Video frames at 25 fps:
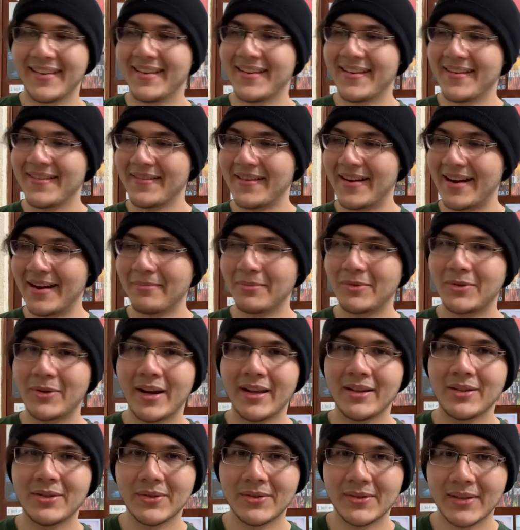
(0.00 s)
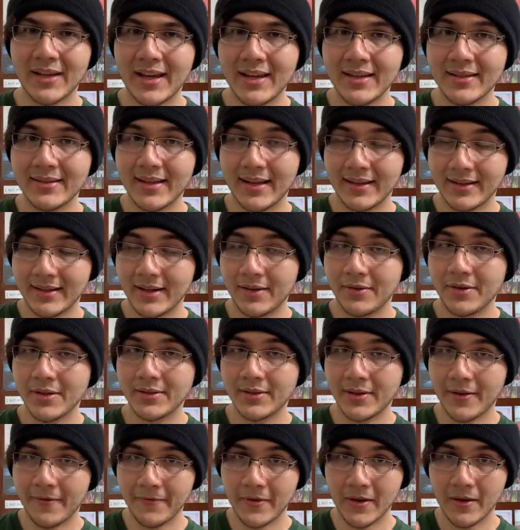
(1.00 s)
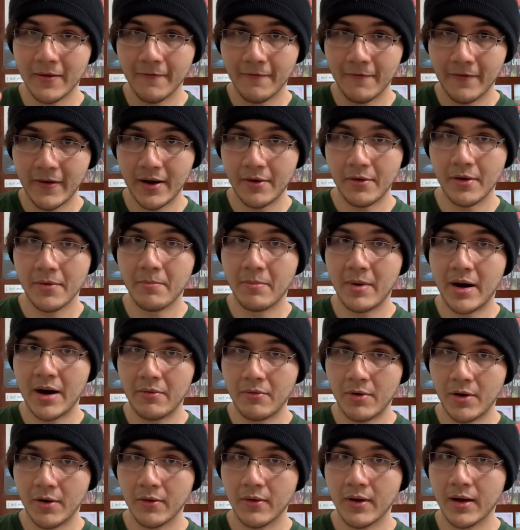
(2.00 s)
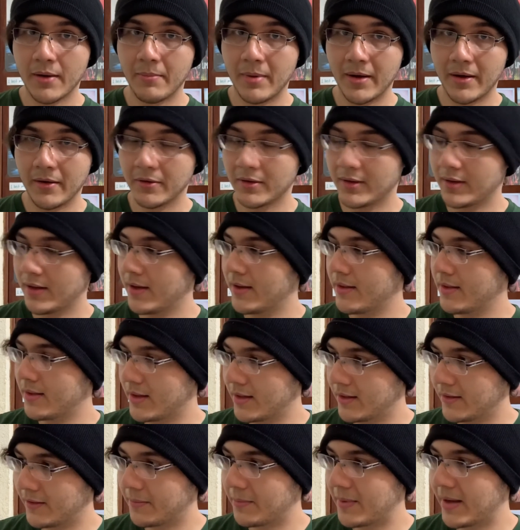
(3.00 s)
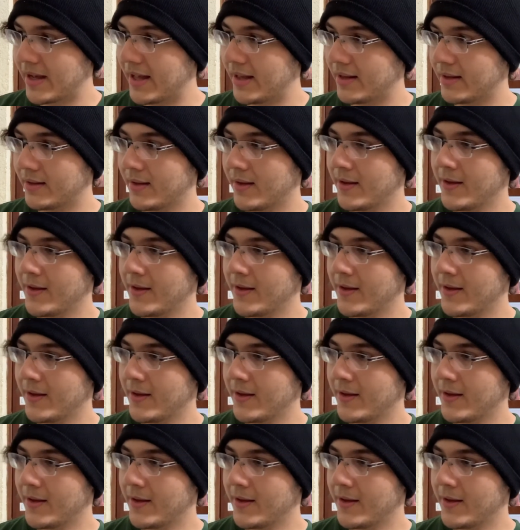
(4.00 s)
What I'm trying to say is that there is something very baroque about this band